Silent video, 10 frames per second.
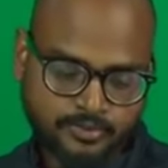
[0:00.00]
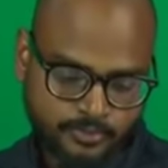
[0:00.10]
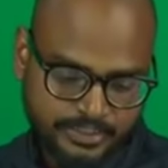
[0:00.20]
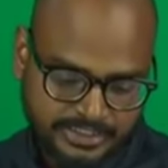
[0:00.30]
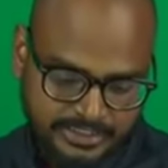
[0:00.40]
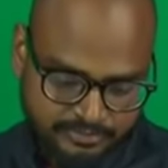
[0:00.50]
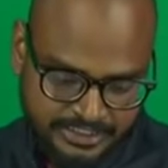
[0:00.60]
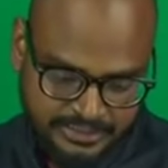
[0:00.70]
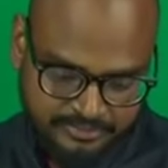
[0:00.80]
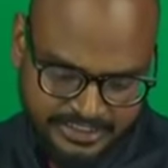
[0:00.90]
why why
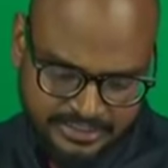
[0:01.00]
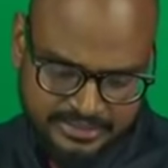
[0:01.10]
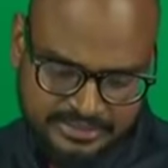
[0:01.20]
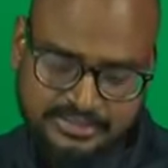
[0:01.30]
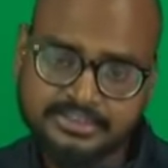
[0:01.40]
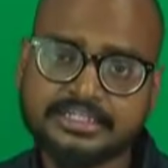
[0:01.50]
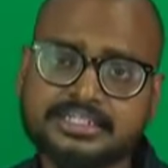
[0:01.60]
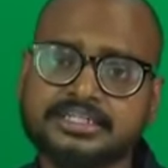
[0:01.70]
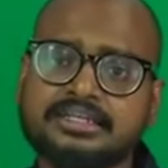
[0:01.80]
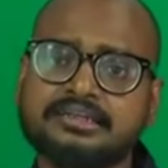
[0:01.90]
why this
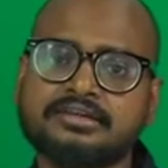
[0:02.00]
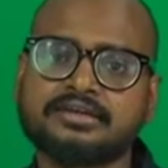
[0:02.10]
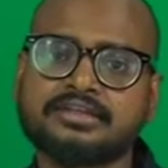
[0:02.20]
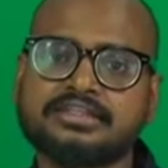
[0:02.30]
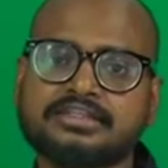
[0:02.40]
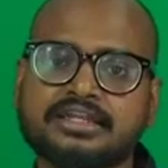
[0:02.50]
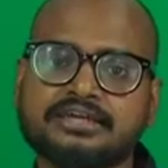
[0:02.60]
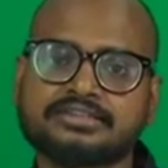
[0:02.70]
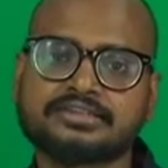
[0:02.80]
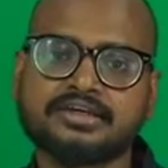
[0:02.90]
teaching in this
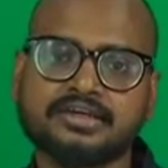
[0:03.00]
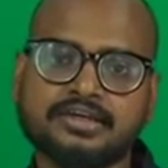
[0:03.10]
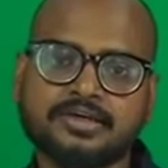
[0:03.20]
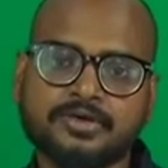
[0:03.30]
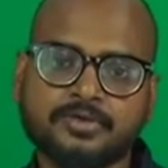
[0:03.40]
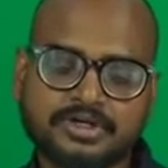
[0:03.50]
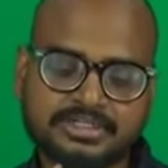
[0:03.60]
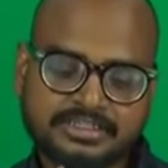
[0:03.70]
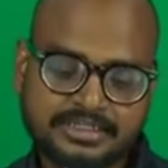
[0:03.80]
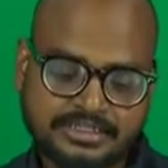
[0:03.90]
class what
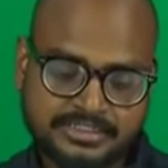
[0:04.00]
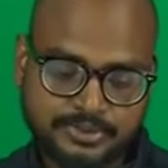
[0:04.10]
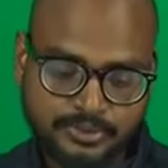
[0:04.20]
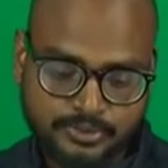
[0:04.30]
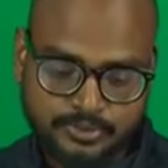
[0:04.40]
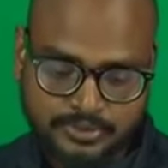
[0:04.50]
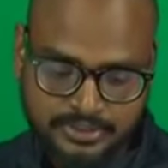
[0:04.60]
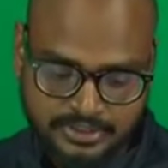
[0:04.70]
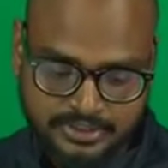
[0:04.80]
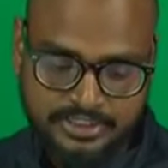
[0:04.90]
is the reason to
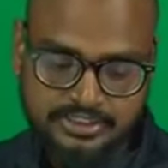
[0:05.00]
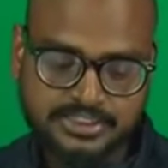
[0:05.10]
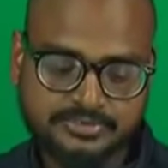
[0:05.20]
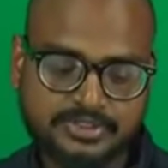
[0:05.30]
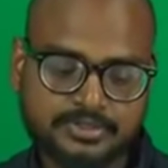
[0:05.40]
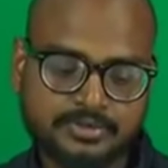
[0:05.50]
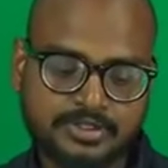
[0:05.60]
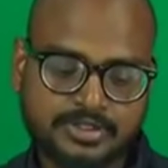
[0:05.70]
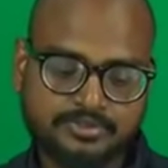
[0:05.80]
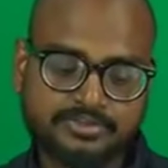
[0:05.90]
uh, learn this one
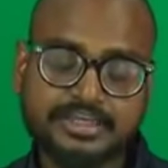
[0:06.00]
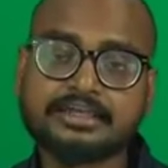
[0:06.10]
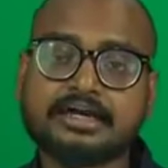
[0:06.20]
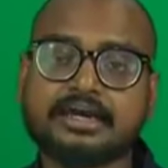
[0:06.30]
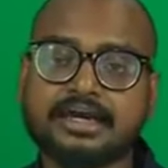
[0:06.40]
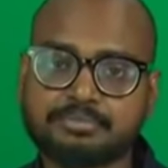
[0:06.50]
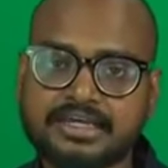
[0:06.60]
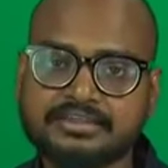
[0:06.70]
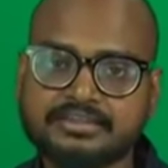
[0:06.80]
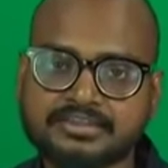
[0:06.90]
where i apply
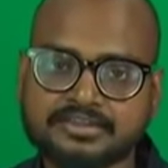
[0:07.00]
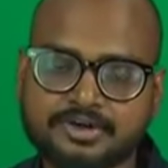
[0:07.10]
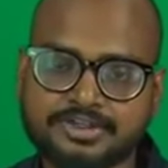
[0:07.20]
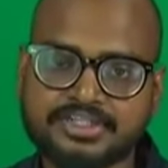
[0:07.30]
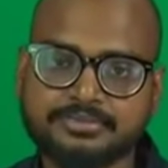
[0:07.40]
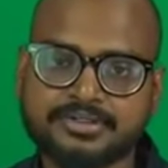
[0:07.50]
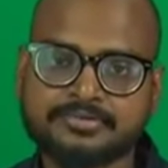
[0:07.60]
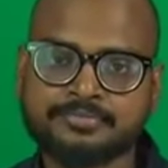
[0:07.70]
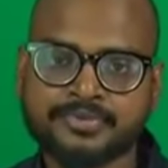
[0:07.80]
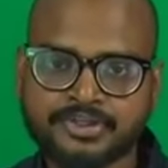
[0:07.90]
this concept
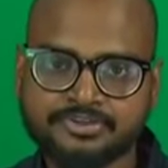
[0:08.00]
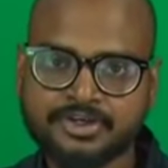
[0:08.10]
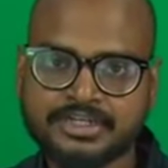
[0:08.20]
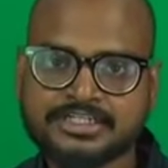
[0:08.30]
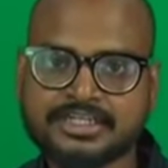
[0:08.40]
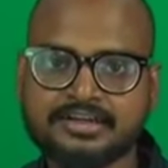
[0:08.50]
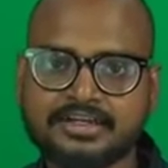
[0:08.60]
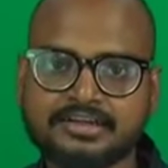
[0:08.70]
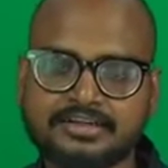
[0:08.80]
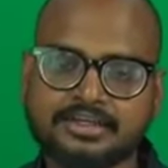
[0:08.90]
if you understand
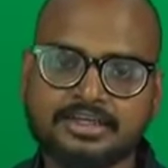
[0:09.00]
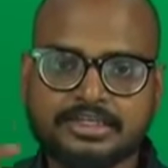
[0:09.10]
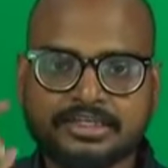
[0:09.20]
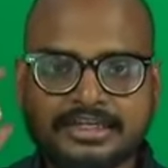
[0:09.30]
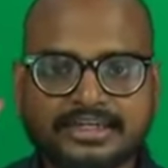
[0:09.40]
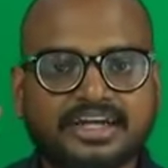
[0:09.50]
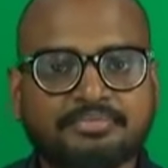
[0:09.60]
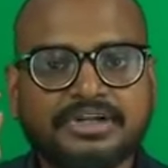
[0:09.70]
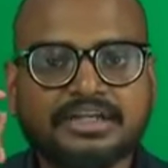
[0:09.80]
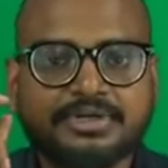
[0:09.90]
it you'll get a
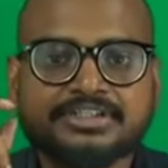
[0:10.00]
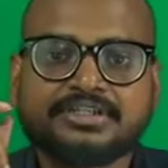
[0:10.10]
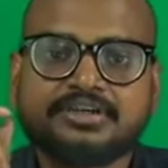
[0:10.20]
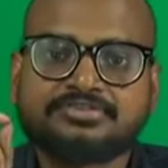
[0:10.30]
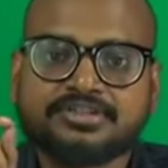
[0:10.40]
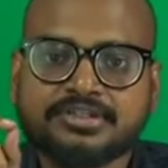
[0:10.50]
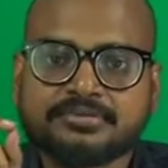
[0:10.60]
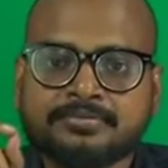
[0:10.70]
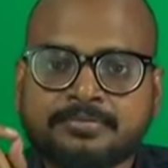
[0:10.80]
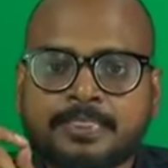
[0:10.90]
complete picture of uh,
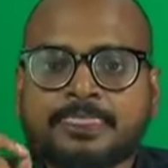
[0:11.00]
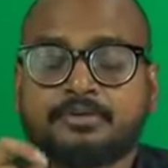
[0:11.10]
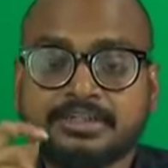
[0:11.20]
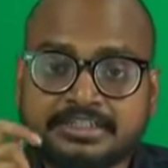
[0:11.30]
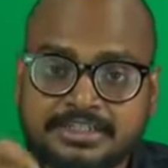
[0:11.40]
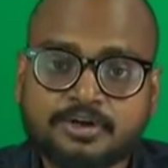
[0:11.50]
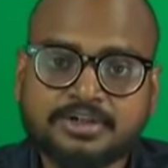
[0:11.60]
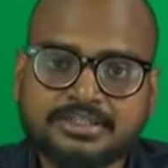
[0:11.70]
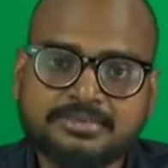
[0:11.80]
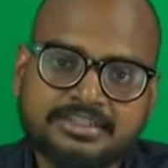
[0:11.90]
what is that
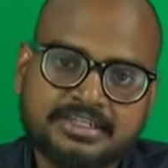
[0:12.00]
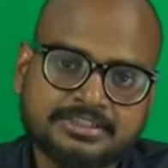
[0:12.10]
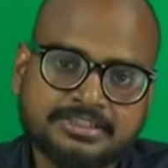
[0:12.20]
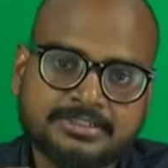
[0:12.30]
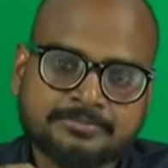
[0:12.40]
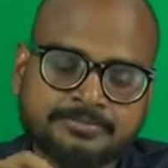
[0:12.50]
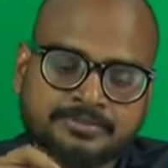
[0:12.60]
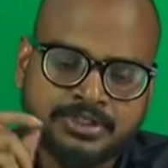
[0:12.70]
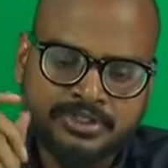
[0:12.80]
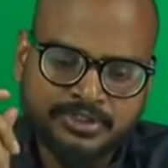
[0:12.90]
concept is actually
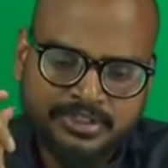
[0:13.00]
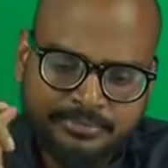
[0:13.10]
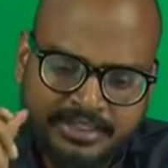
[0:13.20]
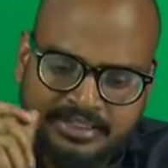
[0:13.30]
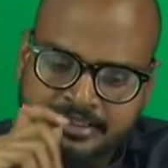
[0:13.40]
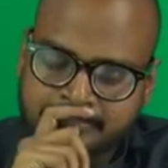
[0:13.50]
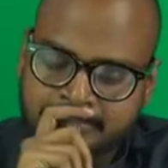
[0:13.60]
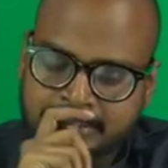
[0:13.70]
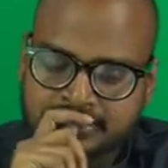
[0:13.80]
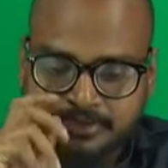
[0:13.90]
so the basic
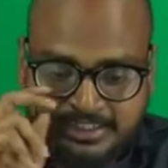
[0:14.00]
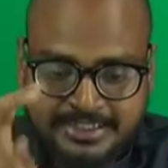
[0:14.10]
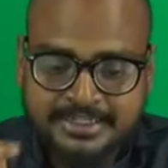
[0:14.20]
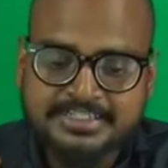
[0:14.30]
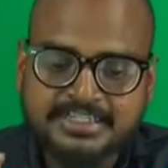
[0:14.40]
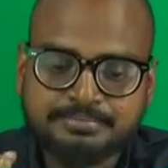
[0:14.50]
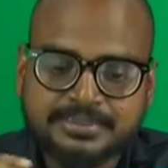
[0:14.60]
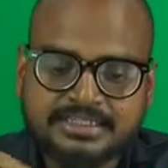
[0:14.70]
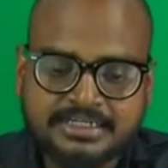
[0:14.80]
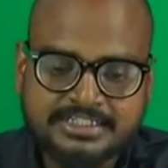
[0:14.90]
so the second step
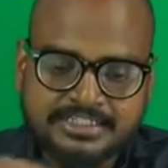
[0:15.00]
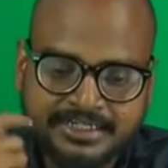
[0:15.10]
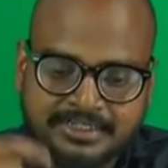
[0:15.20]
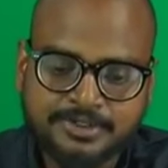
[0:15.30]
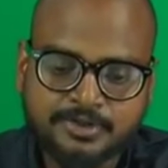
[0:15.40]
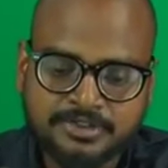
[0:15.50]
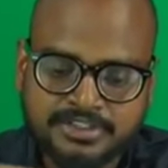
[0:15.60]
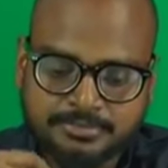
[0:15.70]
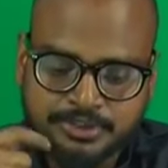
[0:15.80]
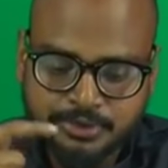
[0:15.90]
is understanding the
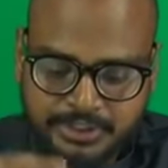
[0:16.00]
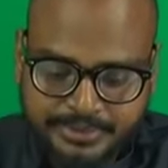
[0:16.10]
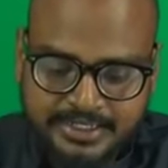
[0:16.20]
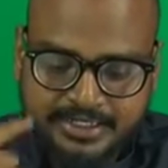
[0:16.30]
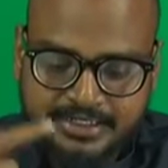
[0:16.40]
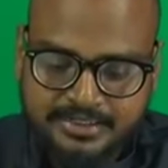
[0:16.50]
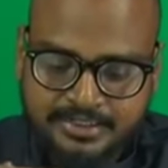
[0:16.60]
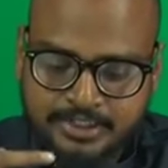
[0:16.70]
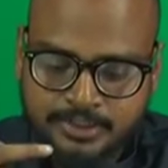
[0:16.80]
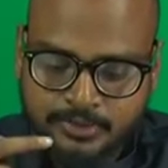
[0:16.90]
concept. You repeat it
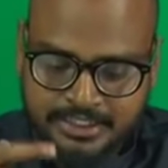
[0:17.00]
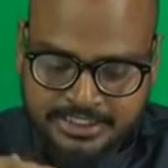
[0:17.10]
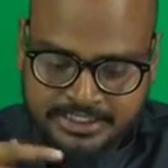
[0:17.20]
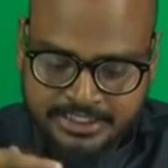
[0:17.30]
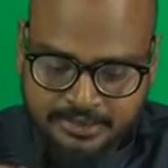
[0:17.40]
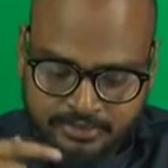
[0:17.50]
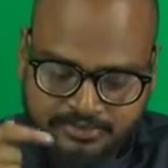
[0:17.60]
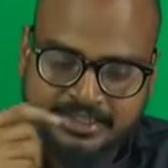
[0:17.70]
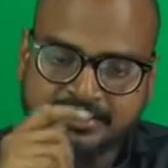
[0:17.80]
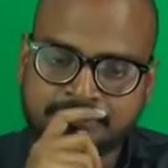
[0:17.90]
to understand no. For
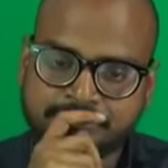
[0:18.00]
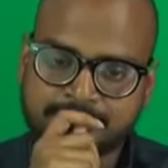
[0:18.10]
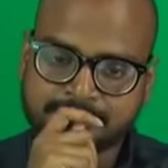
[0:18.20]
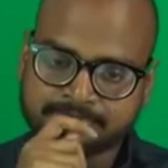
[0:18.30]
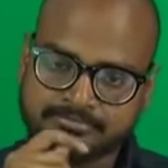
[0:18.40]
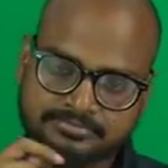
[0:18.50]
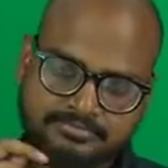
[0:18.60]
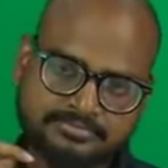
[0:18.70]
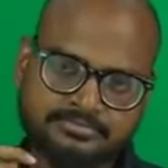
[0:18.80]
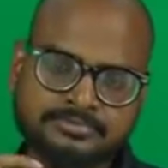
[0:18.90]
example,
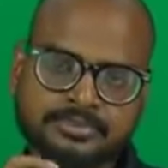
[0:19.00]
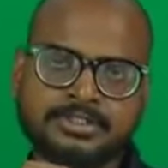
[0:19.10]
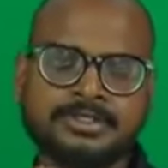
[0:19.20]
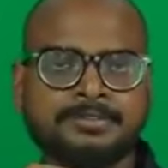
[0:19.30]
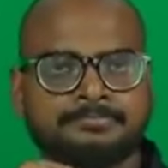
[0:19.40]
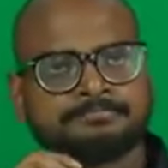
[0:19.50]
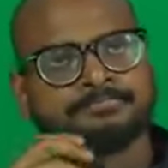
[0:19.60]
um,